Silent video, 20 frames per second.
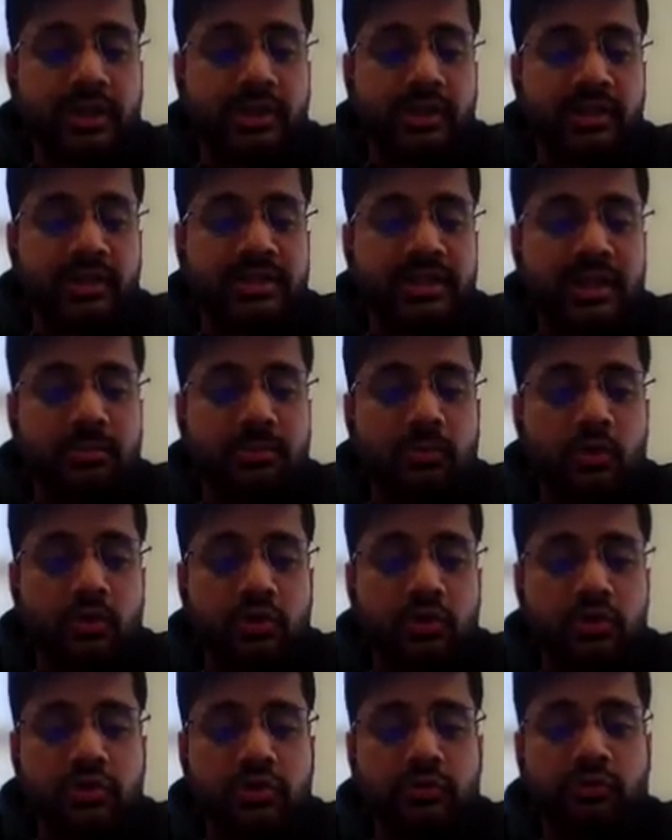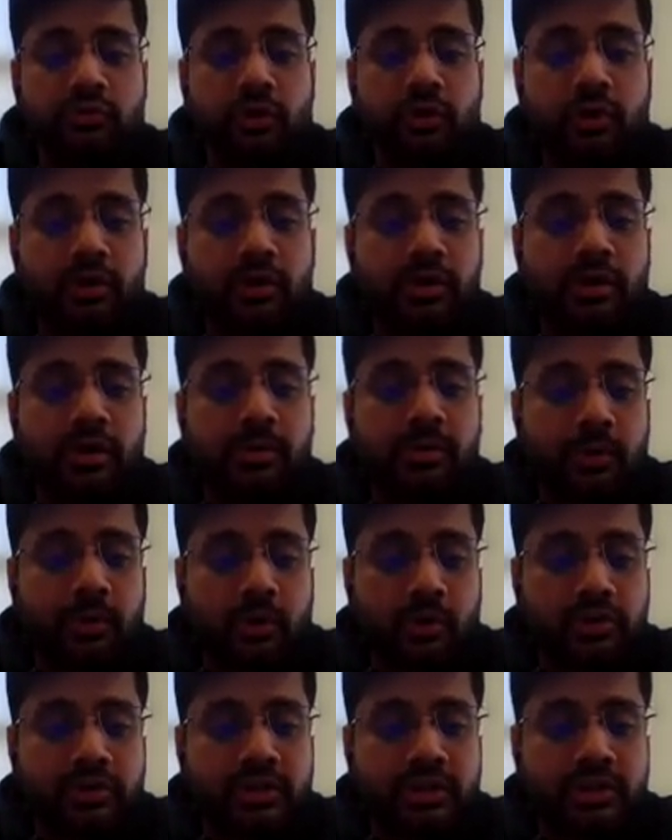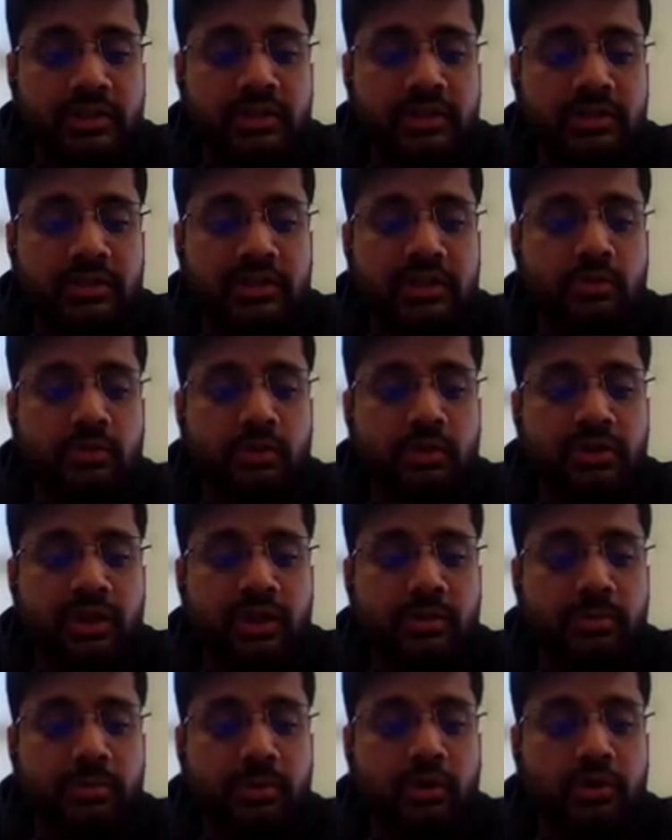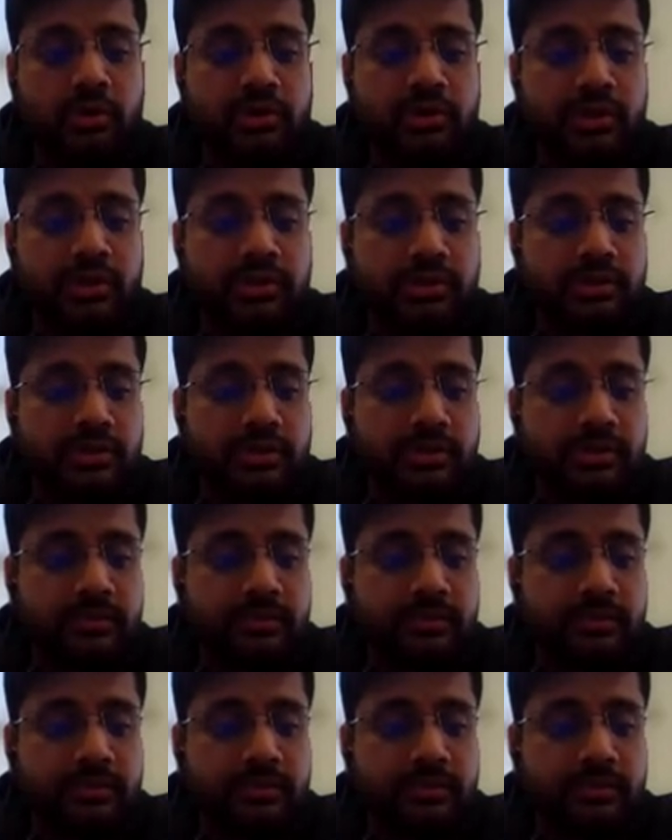The same goes for a process. This was our process